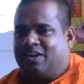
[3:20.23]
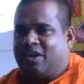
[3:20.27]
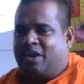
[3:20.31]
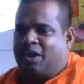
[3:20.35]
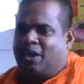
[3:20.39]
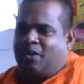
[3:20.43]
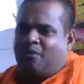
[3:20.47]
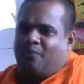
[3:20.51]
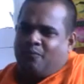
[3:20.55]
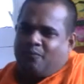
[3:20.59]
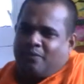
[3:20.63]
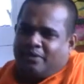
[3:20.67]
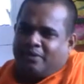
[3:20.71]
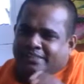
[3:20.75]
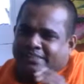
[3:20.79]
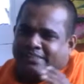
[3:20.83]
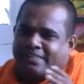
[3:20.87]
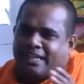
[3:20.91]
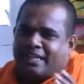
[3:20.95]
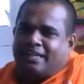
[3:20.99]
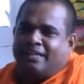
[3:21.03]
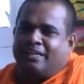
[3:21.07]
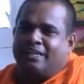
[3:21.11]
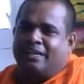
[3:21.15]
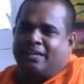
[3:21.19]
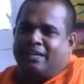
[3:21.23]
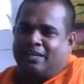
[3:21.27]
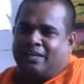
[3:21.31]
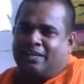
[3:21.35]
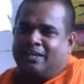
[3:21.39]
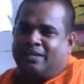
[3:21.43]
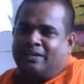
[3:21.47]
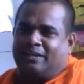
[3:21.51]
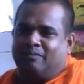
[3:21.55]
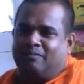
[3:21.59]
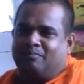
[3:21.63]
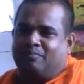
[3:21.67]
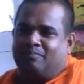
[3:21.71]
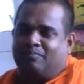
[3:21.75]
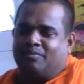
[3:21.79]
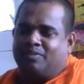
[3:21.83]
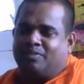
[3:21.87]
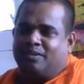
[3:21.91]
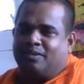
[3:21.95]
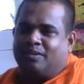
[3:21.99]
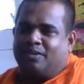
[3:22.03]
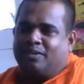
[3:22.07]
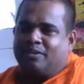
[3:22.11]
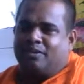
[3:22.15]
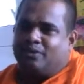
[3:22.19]
Every Sunday,
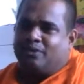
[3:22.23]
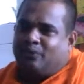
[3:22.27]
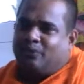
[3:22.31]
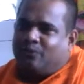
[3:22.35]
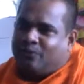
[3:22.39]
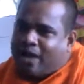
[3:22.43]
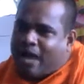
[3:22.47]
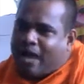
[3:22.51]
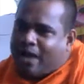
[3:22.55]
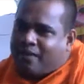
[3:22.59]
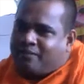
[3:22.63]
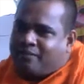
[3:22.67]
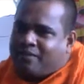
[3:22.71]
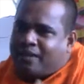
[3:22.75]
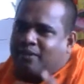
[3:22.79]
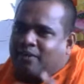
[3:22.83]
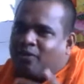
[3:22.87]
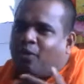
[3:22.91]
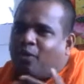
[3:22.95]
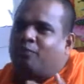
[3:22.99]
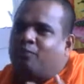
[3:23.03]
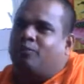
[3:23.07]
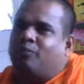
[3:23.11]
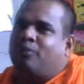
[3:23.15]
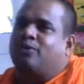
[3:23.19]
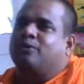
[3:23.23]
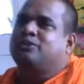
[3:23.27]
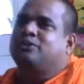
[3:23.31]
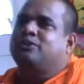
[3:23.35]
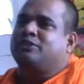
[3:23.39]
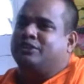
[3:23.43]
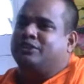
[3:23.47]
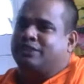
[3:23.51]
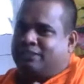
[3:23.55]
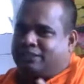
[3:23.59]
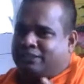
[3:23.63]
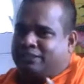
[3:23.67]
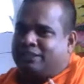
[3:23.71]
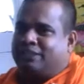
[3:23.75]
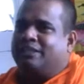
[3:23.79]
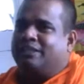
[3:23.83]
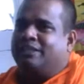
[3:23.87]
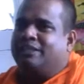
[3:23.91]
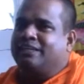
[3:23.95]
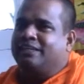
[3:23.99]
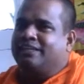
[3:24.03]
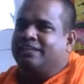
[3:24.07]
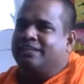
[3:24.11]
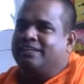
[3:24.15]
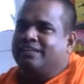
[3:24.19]
you have an
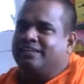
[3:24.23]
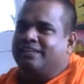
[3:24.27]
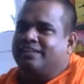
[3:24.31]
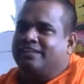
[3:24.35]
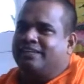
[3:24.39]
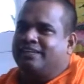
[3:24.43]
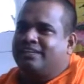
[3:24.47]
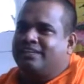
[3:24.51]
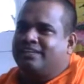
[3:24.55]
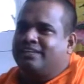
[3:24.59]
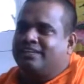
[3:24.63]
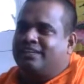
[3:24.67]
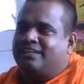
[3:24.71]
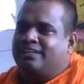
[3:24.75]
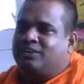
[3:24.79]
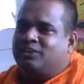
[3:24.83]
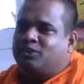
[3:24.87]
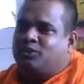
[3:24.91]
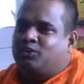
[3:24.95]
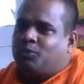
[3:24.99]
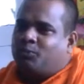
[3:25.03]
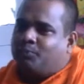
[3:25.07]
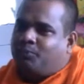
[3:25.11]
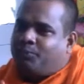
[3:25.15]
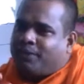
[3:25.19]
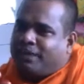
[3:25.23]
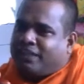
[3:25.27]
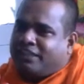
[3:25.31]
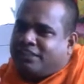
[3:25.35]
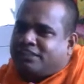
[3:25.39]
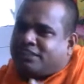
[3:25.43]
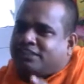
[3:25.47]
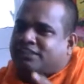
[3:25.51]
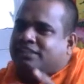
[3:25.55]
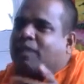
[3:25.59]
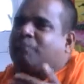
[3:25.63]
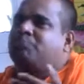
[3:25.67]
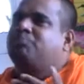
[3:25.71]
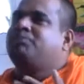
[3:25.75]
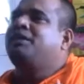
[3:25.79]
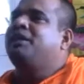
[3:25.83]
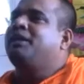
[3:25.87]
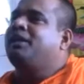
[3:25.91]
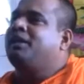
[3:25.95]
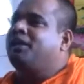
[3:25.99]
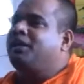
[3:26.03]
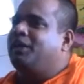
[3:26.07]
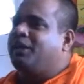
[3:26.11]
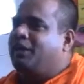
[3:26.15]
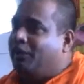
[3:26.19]
opportunity to bring
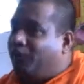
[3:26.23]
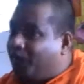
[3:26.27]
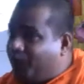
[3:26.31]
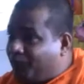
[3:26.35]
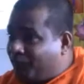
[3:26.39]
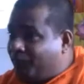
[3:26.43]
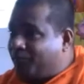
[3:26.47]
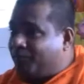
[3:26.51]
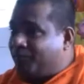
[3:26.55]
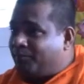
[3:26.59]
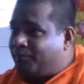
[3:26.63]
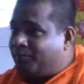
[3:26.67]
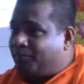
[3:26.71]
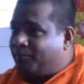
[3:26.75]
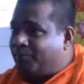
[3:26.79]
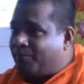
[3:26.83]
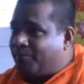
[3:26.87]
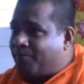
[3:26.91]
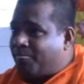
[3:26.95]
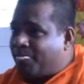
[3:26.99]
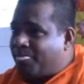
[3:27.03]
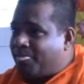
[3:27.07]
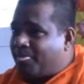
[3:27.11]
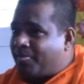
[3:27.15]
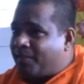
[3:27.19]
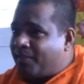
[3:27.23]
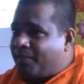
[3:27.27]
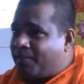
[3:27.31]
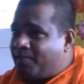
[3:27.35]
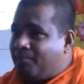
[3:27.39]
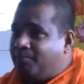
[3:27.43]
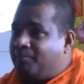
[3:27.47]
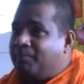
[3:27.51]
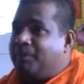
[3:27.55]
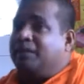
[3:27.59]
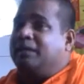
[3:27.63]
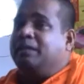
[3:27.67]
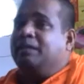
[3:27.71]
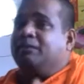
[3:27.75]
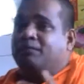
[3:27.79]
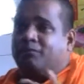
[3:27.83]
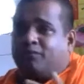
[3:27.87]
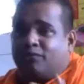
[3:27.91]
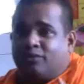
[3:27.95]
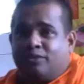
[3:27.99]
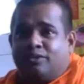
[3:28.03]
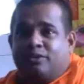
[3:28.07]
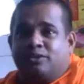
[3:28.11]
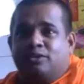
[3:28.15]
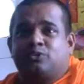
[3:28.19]
something new,
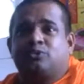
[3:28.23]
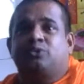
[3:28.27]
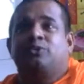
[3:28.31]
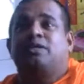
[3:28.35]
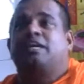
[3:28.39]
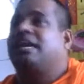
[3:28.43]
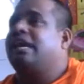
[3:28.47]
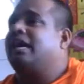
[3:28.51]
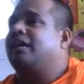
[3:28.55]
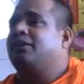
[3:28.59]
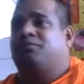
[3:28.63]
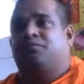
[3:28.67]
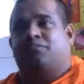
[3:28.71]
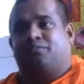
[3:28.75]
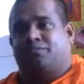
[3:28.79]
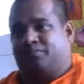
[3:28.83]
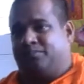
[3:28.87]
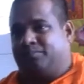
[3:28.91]
meaningful to your life.